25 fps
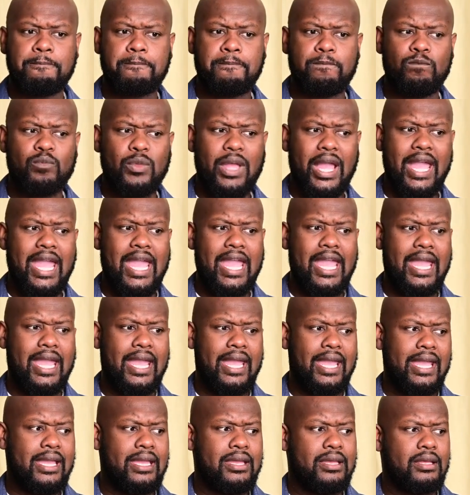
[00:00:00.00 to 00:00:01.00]

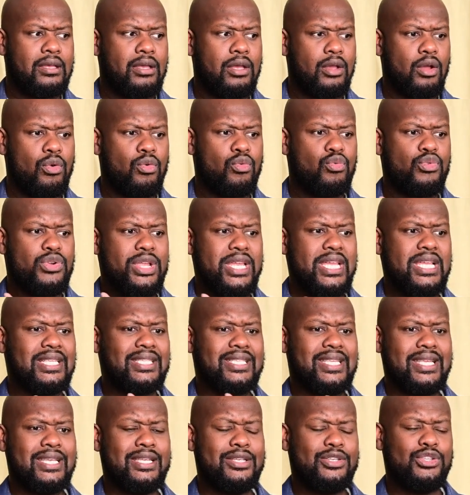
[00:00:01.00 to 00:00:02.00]
a
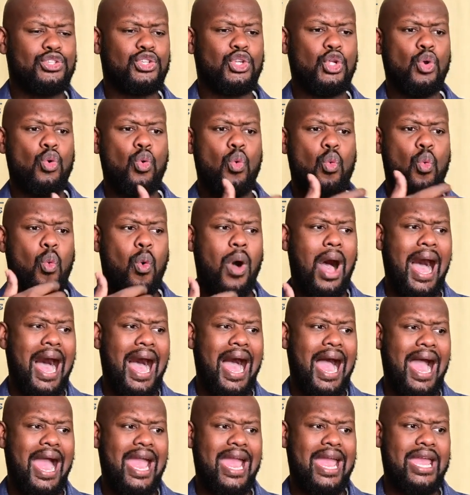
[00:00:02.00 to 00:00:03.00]
reason to
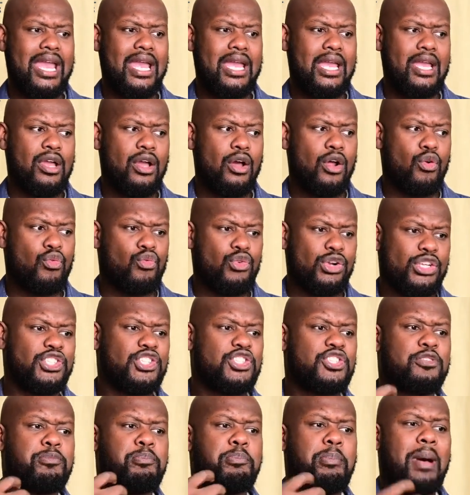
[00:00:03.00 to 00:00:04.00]
why
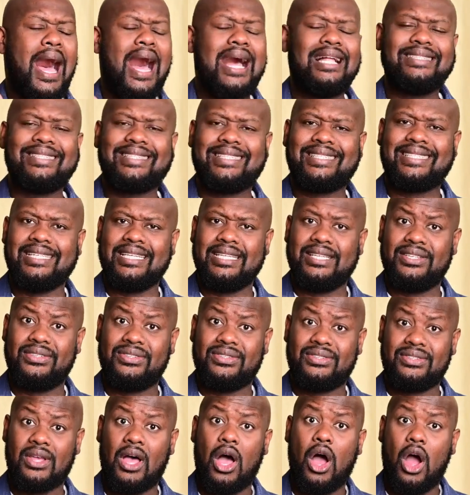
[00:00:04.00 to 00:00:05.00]

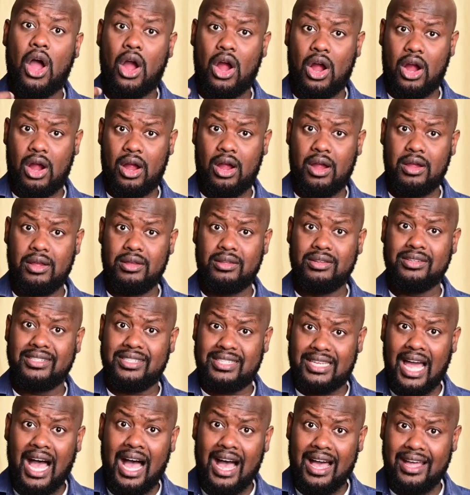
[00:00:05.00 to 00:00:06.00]
responses are
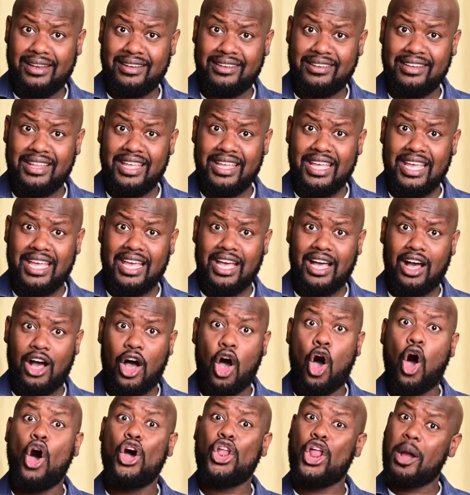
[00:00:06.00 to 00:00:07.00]
done uh,
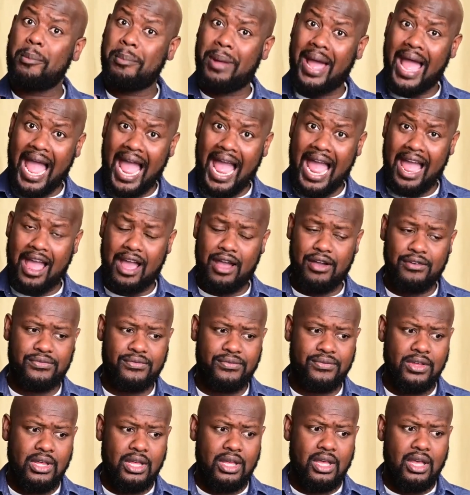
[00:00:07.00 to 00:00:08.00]
on our behalf.
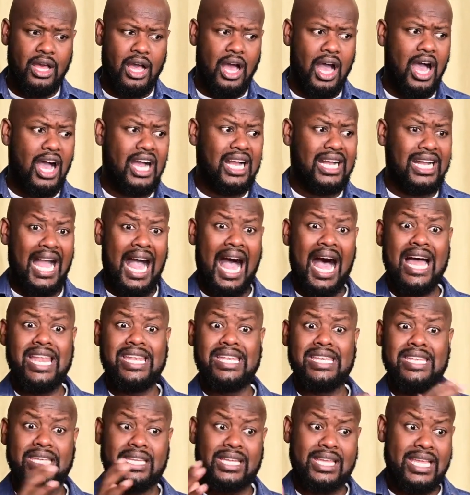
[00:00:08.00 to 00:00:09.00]
Uh,
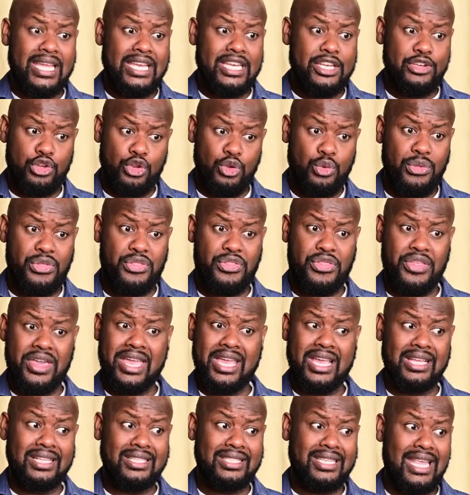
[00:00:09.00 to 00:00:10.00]
God can do
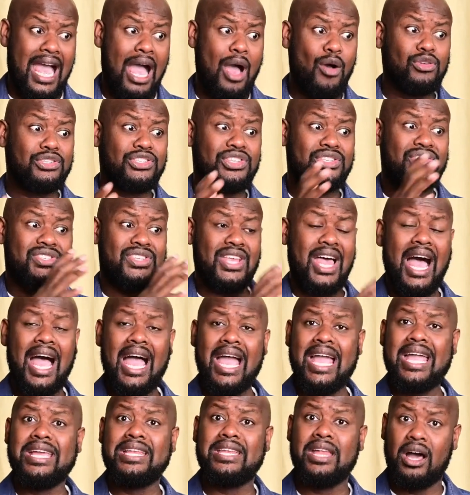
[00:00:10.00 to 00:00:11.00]
things
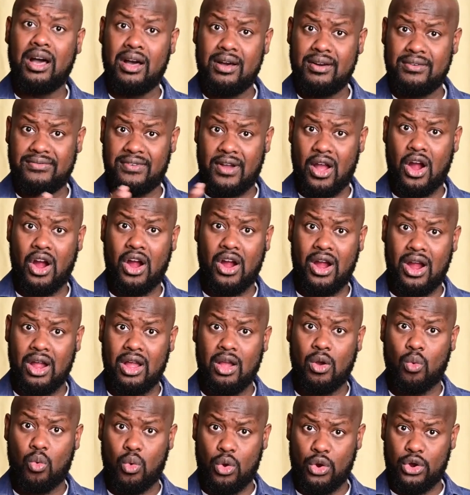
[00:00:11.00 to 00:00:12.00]
outside of our
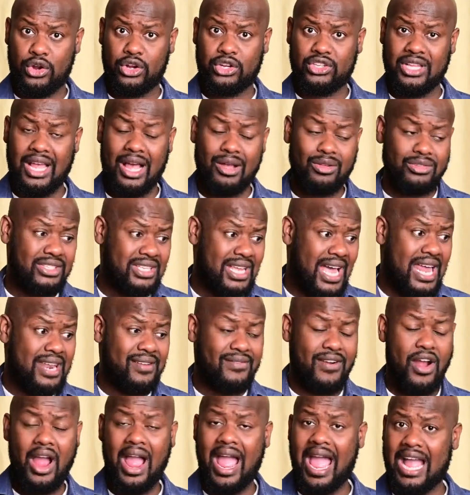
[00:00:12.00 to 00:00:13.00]
works, outside of
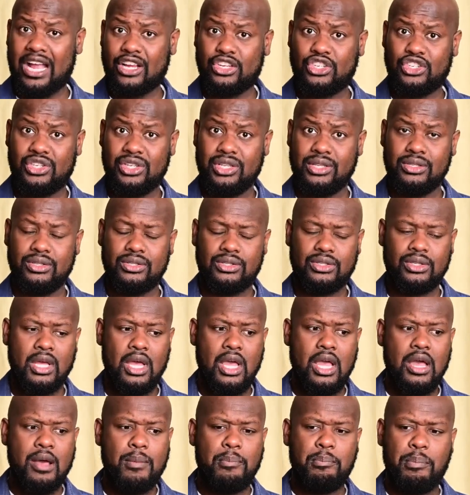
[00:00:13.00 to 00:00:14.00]
our actions.
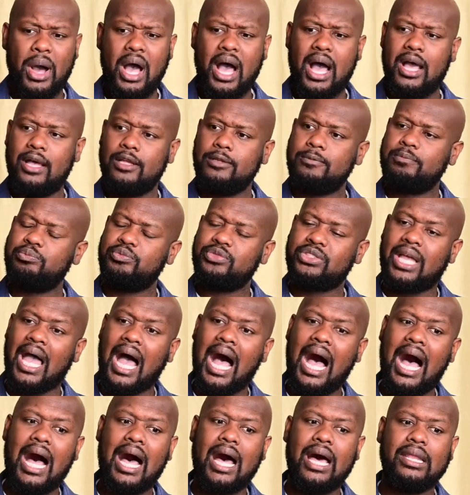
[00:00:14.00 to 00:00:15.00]
But
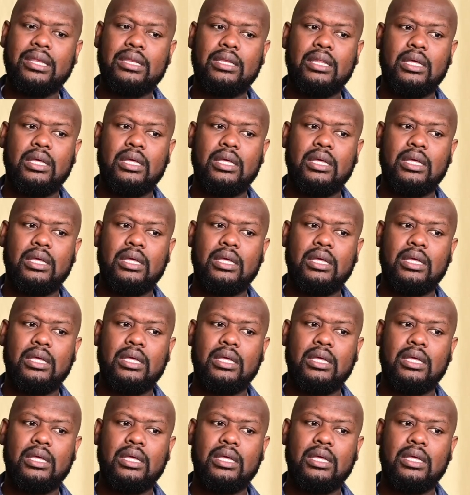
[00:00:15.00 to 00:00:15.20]
God